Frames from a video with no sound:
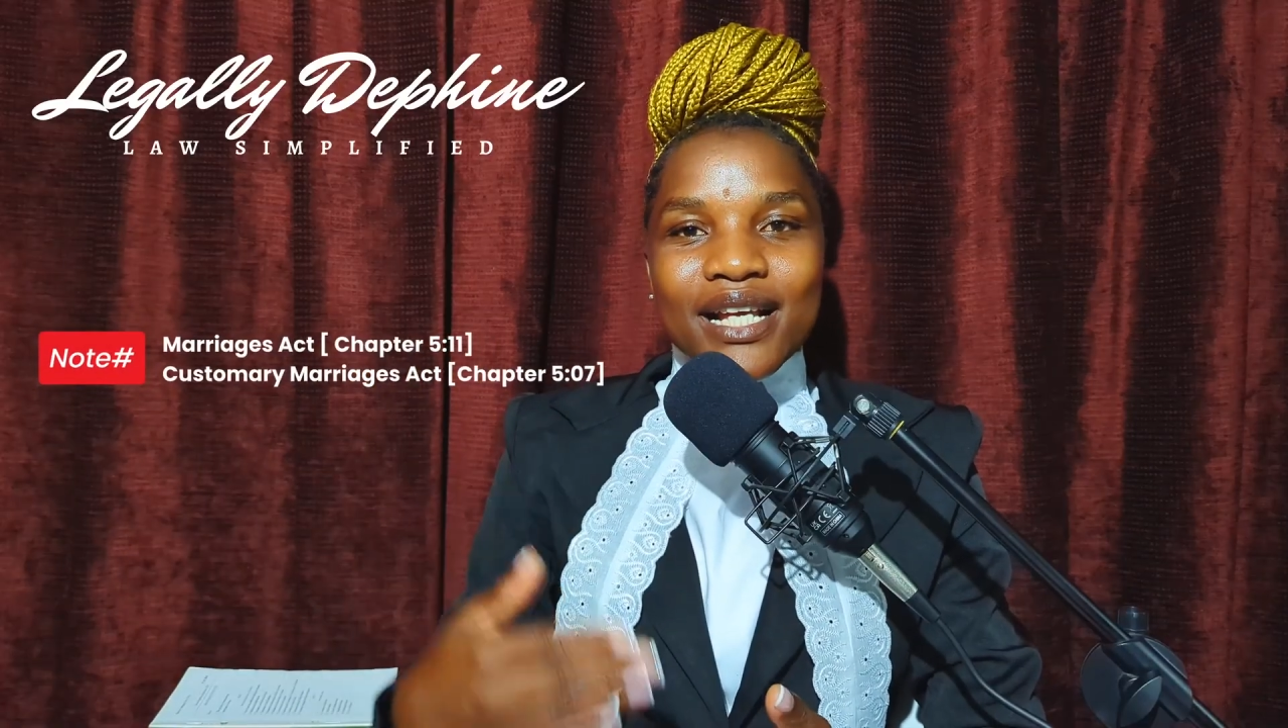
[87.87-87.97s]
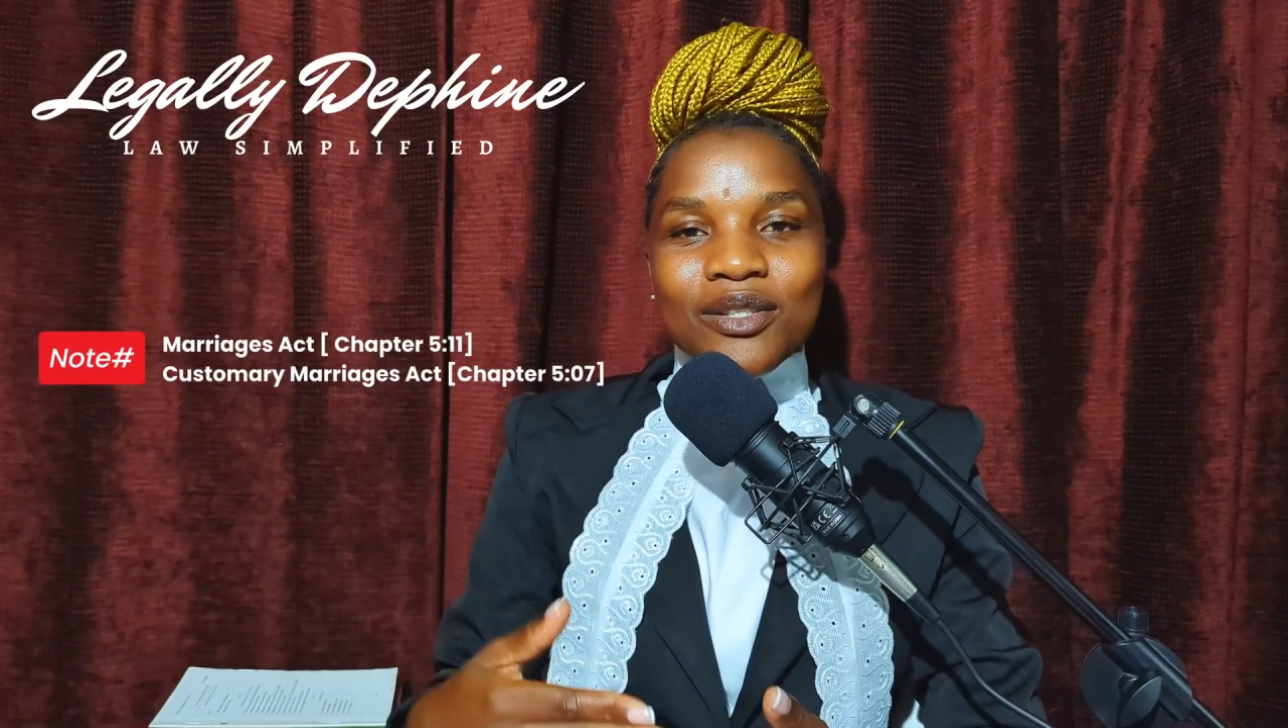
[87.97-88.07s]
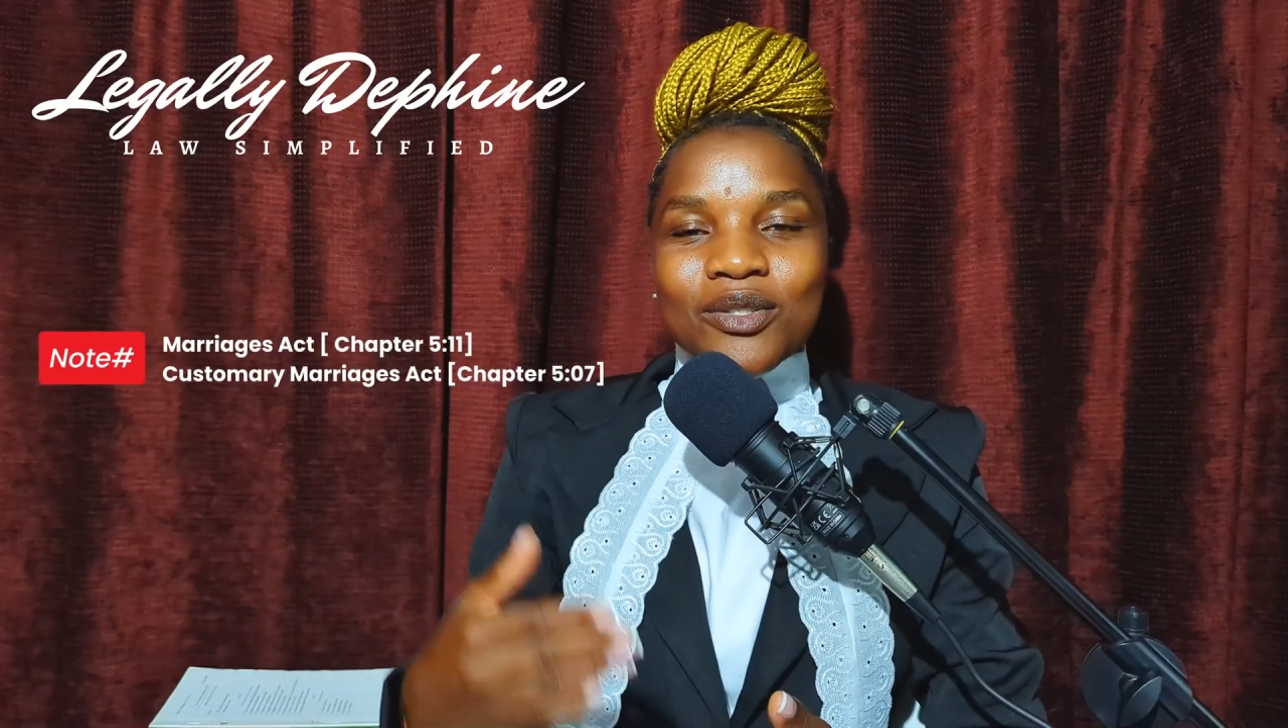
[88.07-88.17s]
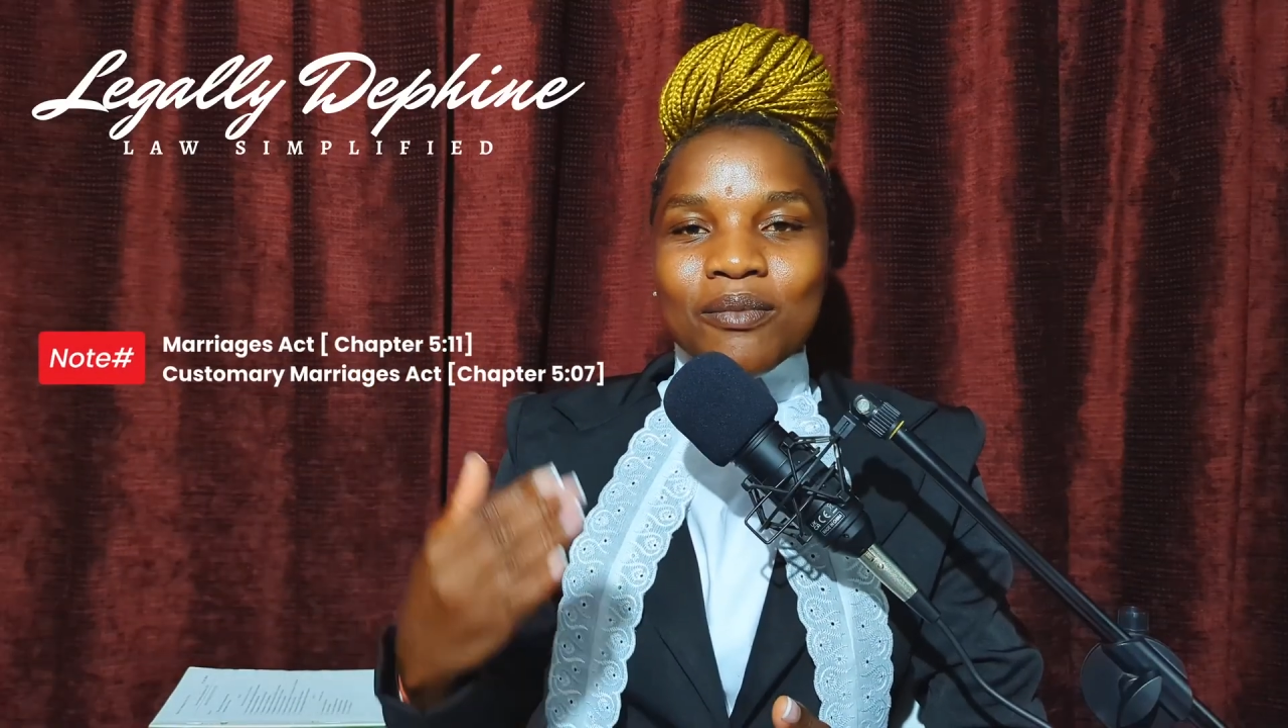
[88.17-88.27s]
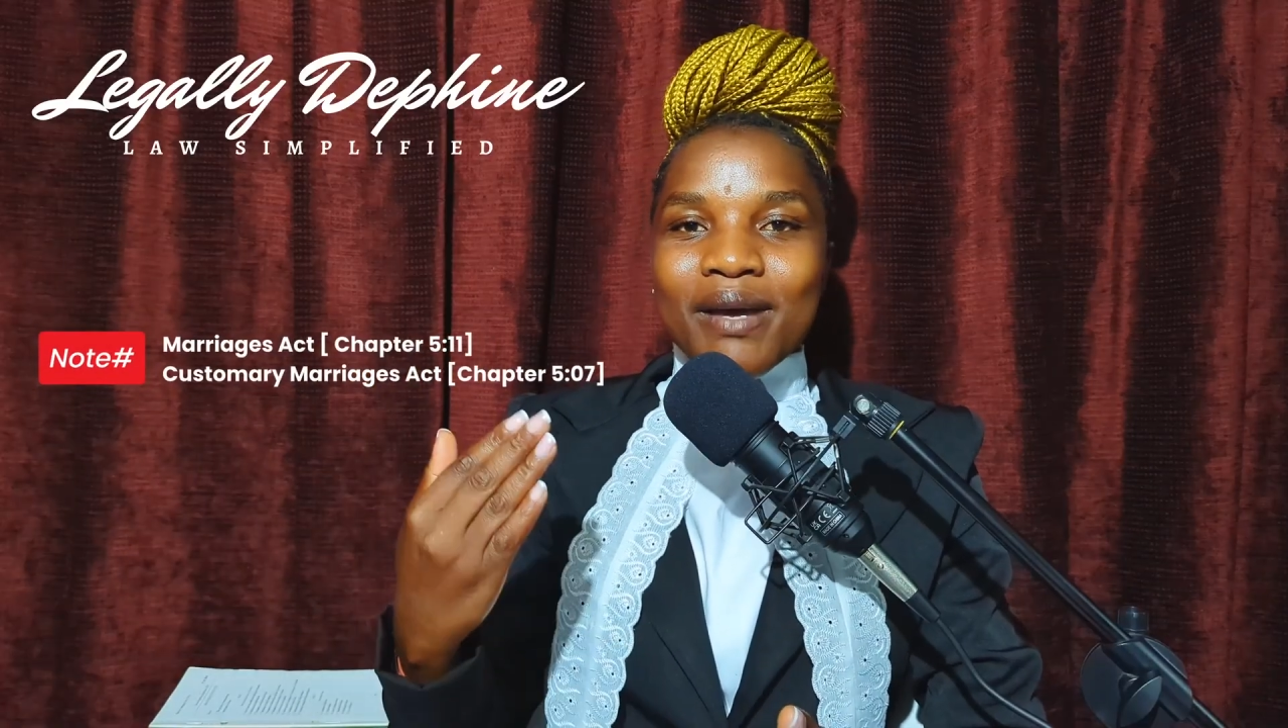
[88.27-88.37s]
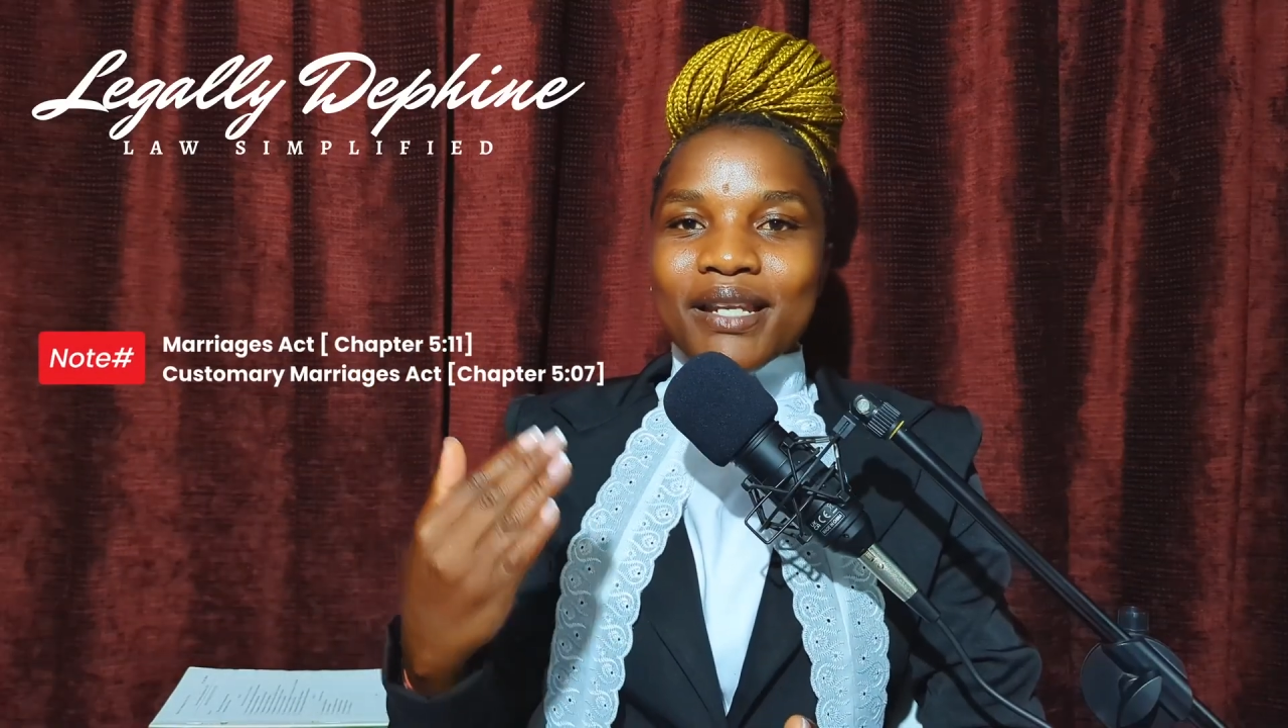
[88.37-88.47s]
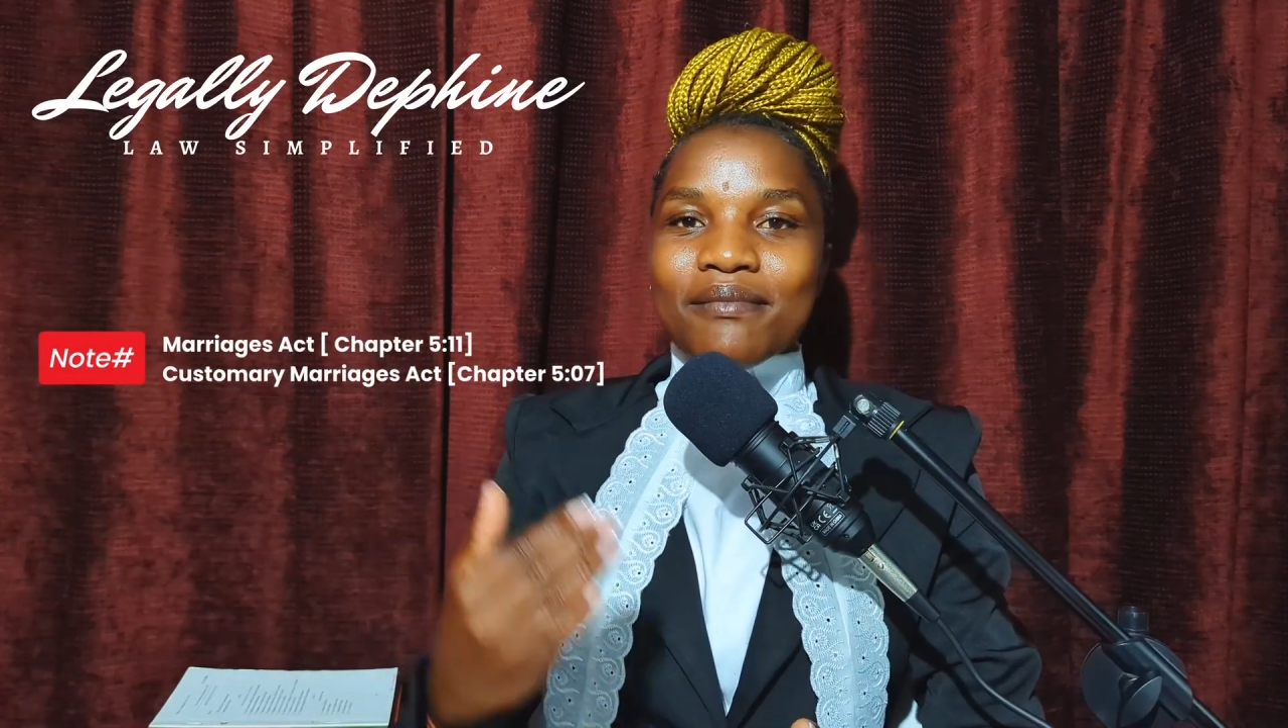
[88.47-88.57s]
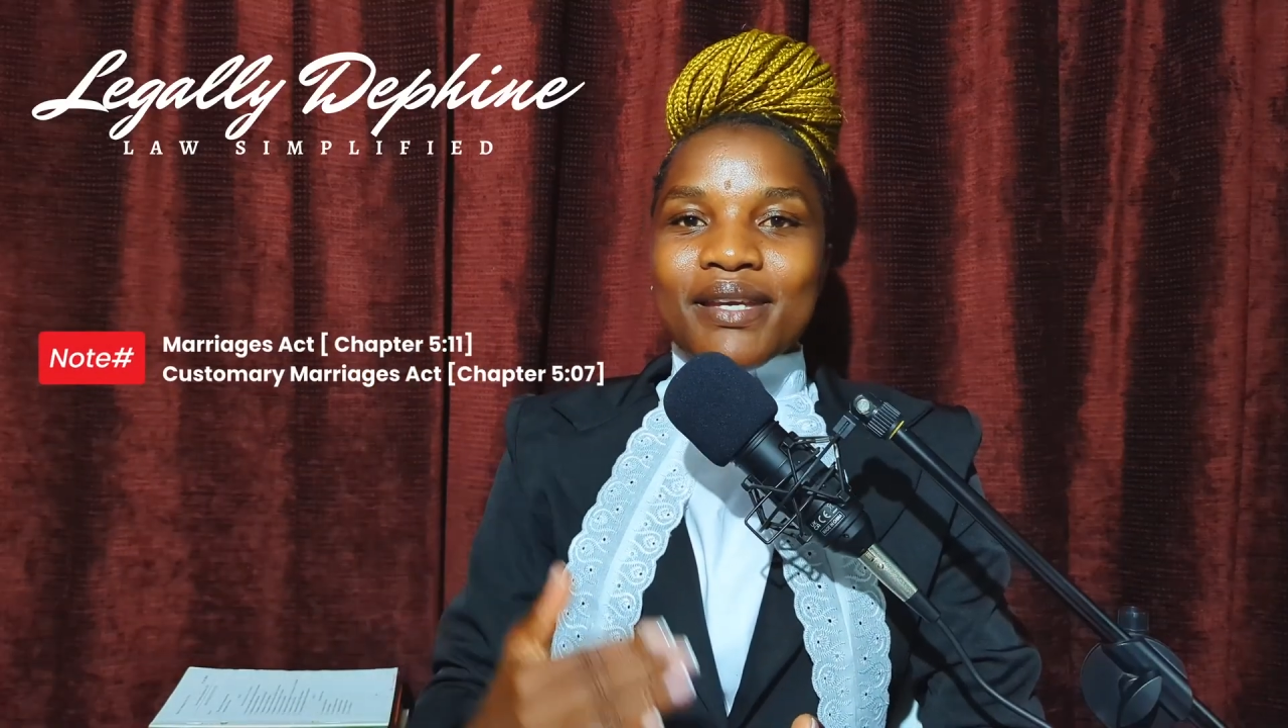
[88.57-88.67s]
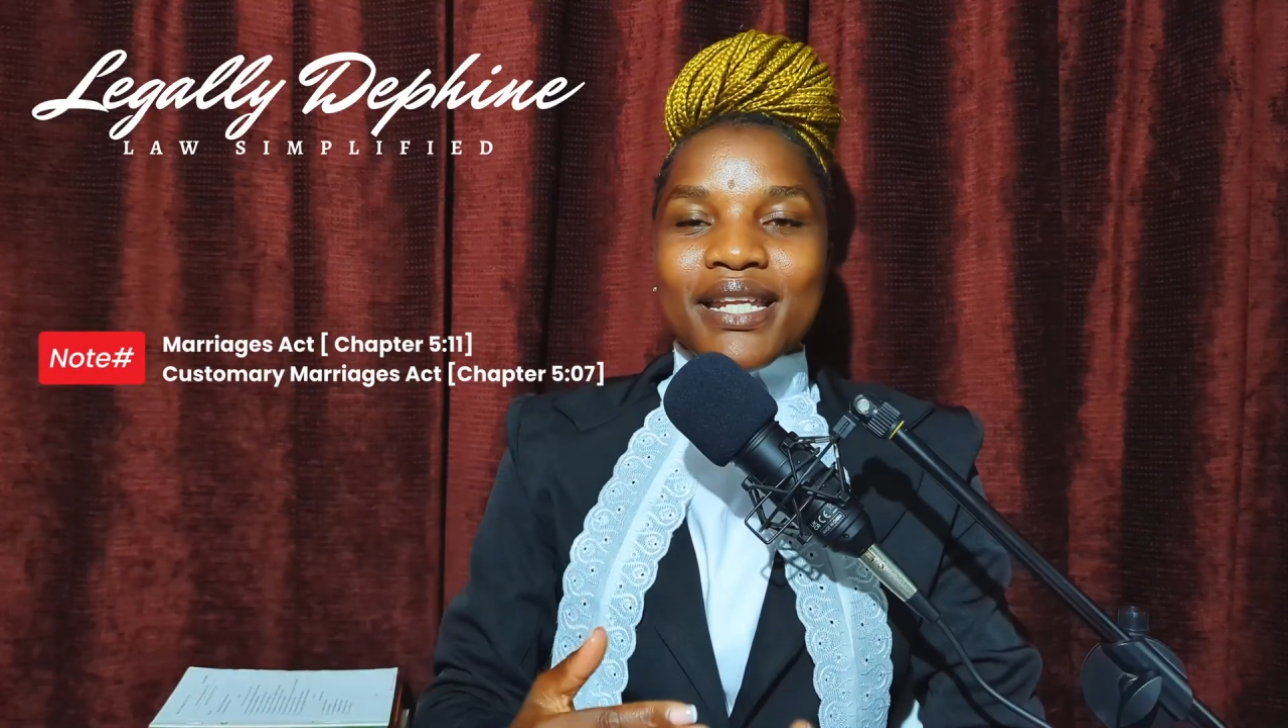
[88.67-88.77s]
Customary